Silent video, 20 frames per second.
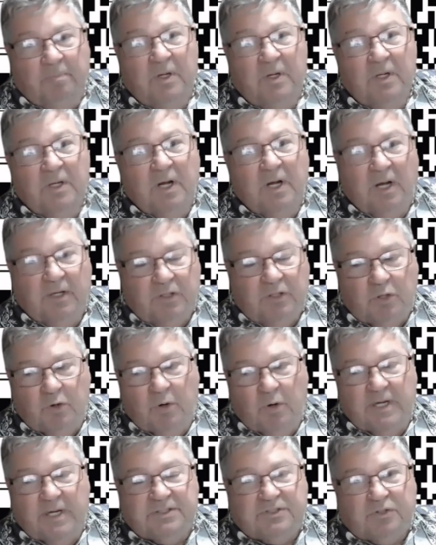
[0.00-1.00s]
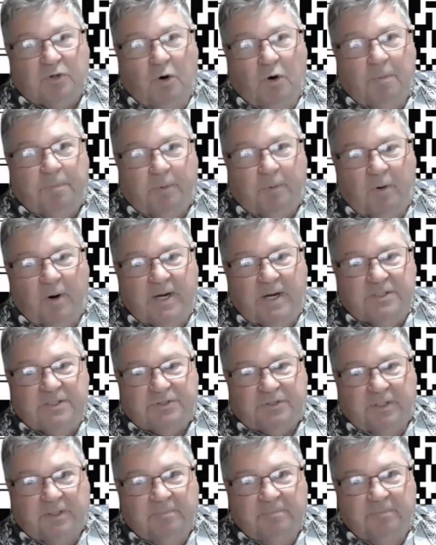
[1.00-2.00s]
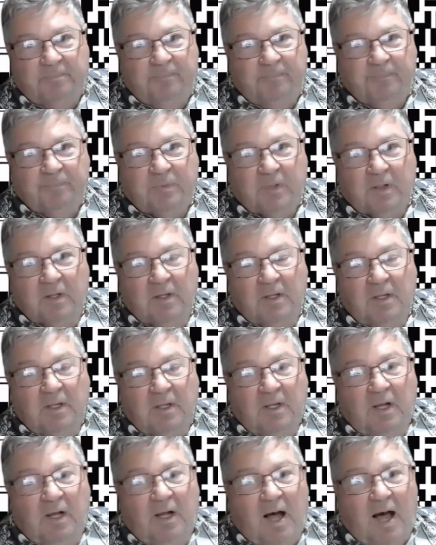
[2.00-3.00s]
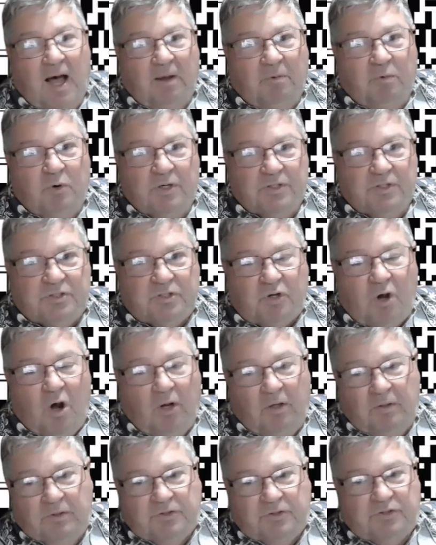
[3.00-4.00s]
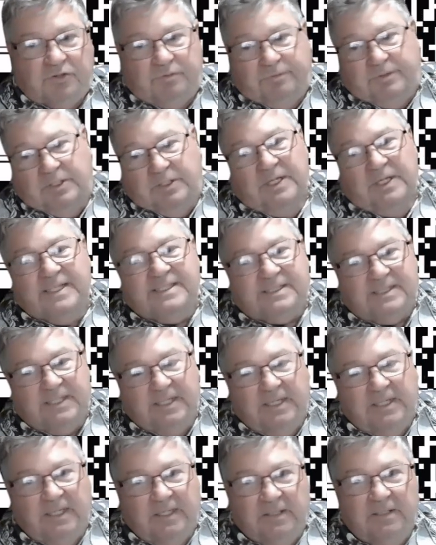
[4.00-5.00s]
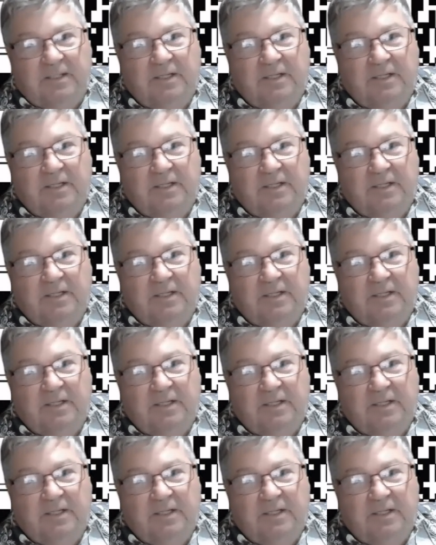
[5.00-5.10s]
a U.S. corporation. I was solicited